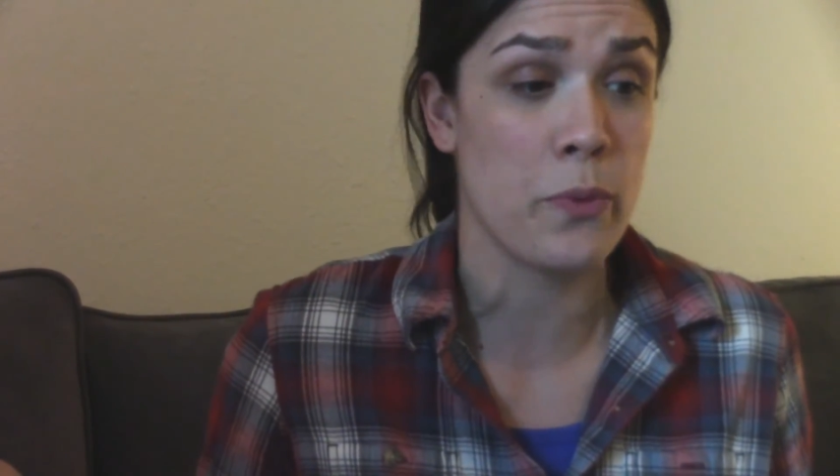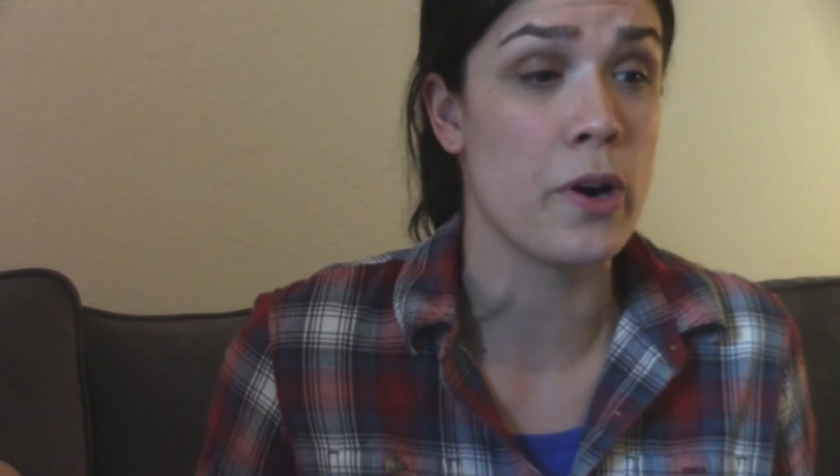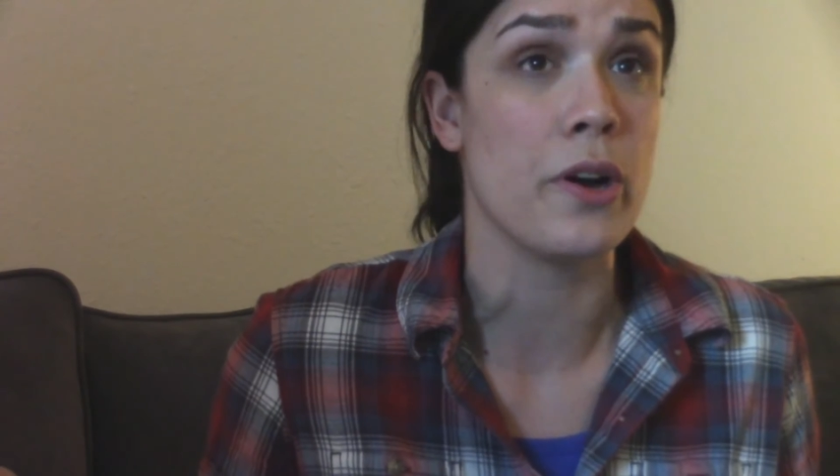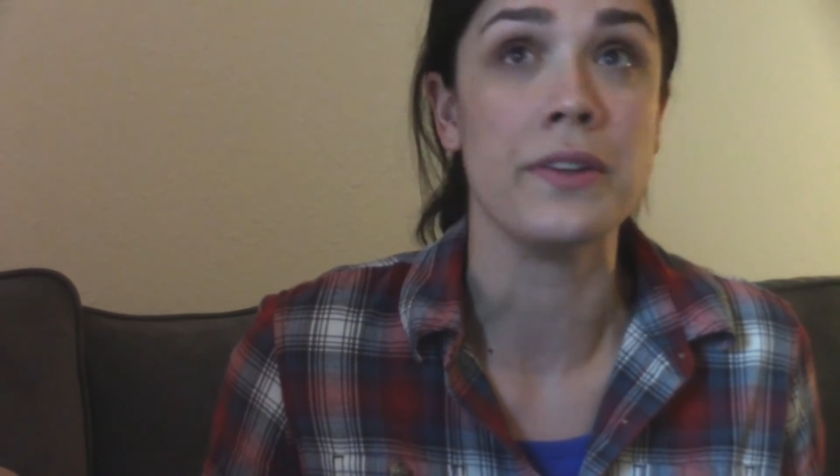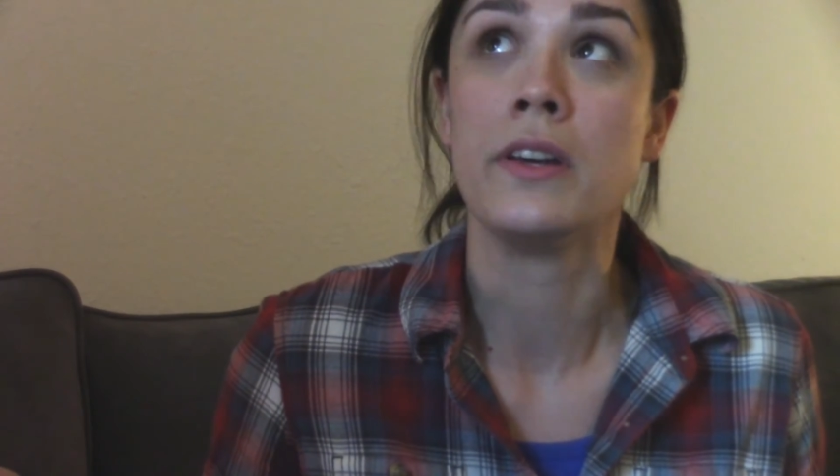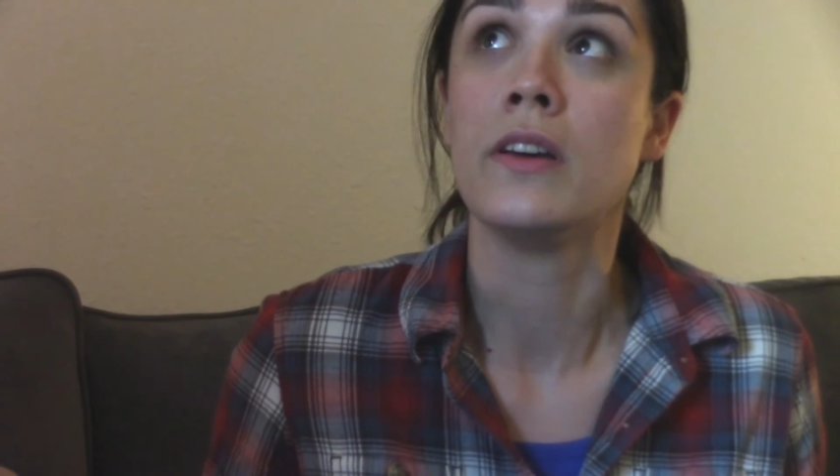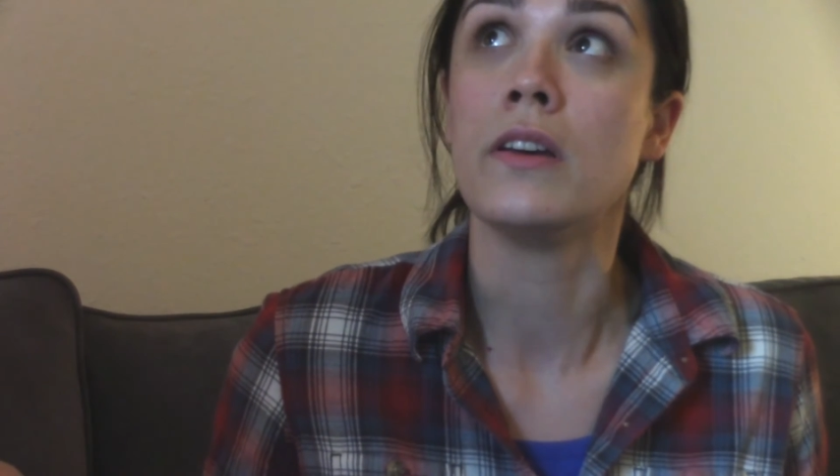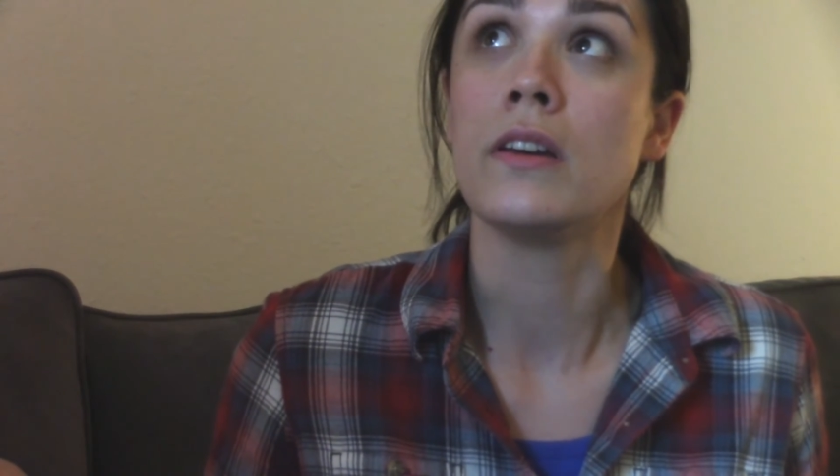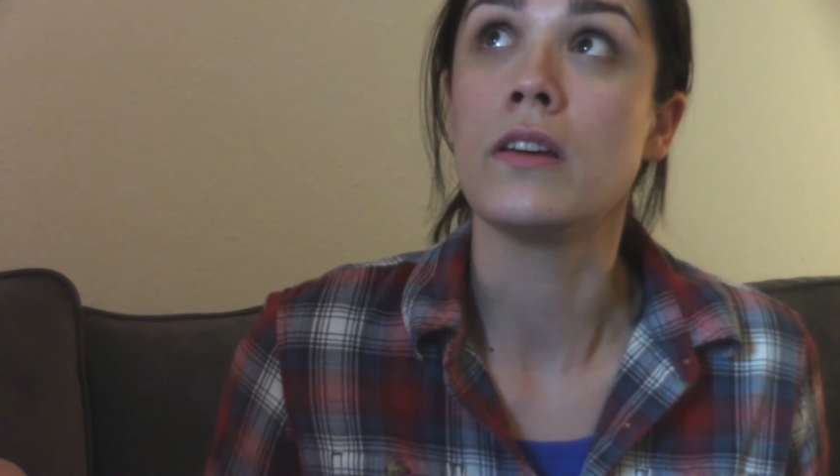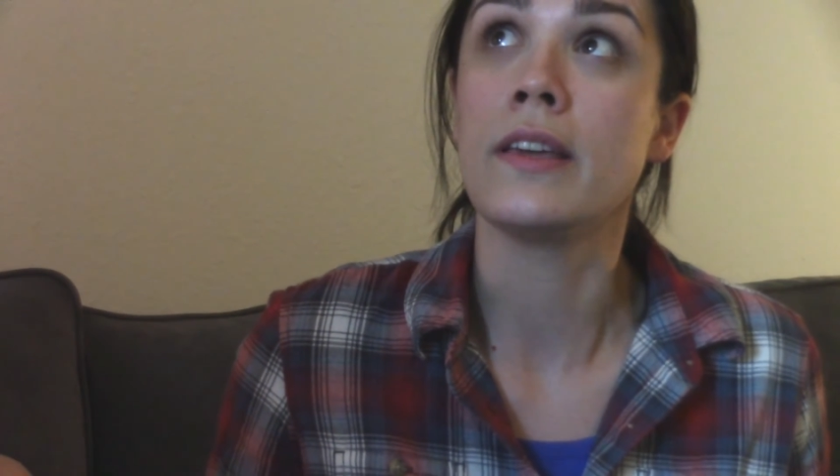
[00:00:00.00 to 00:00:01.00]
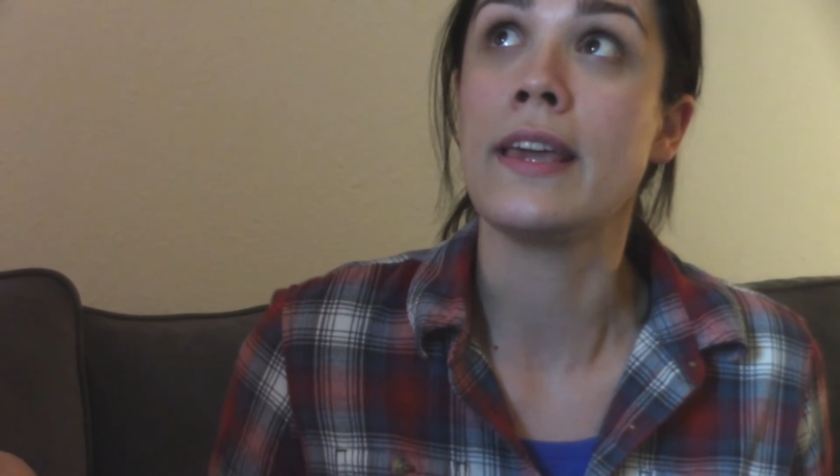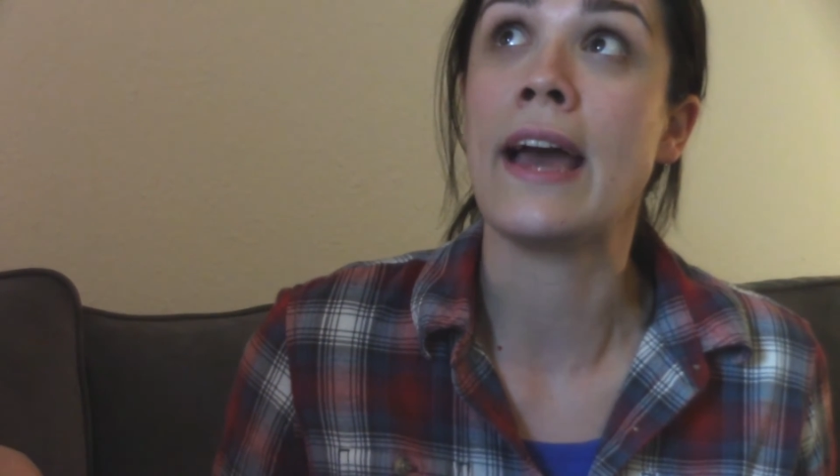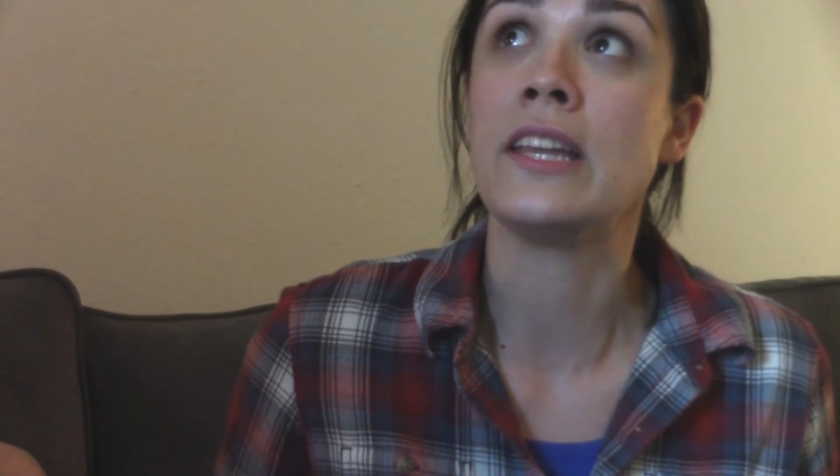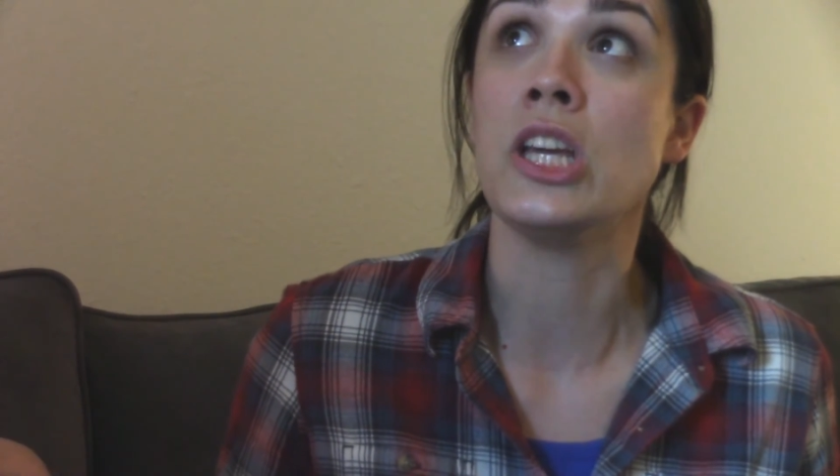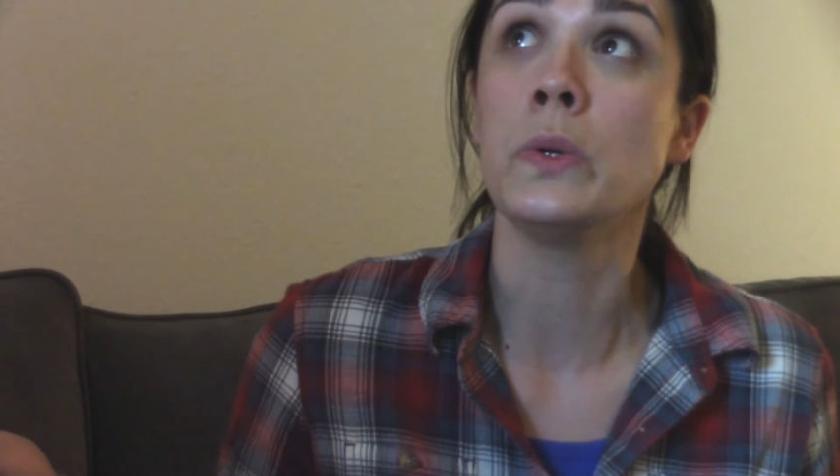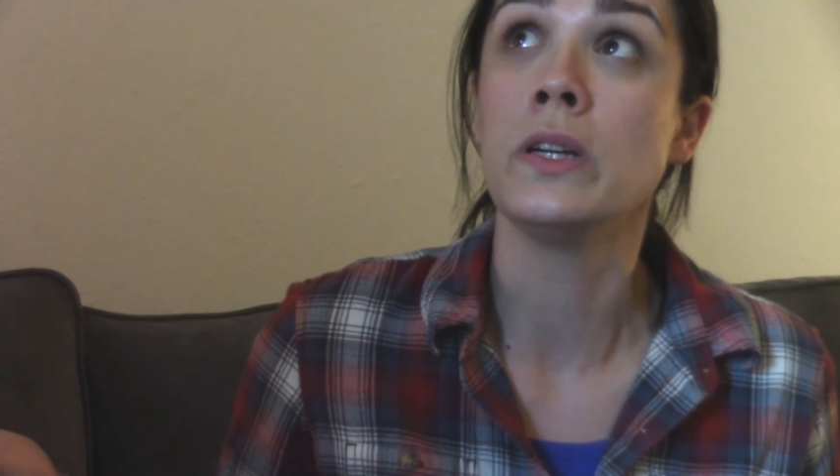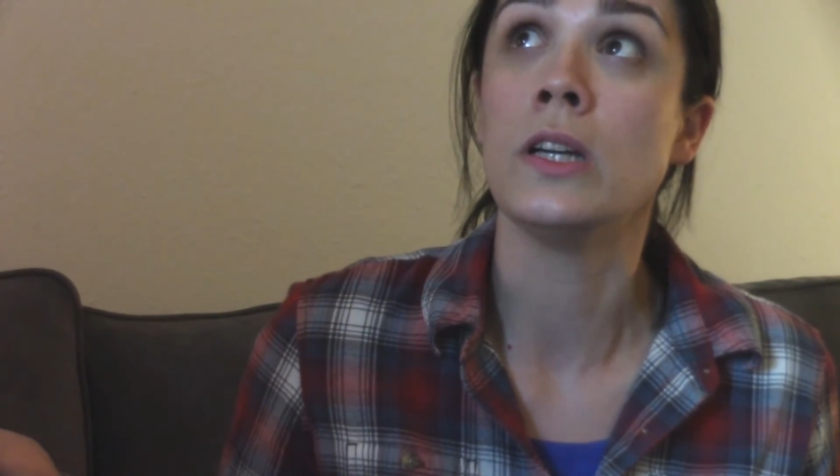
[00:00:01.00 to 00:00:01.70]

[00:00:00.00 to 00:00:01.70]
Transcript: world. Can you?